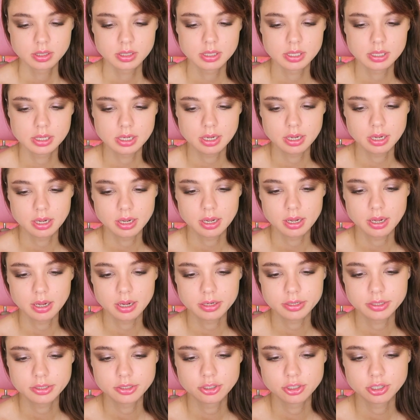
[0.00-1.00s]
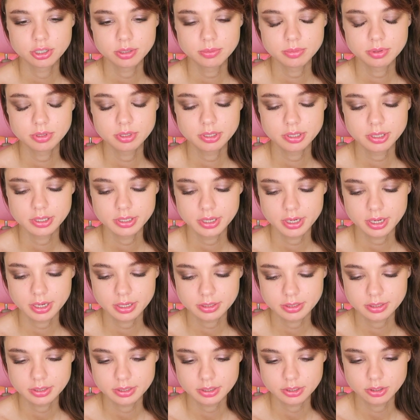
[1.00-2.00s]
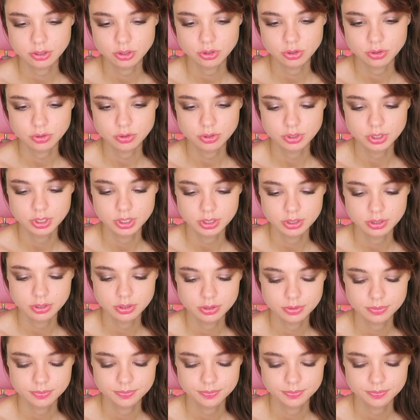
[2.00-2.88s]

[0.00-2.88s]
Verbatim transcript: Well, what else can we do here?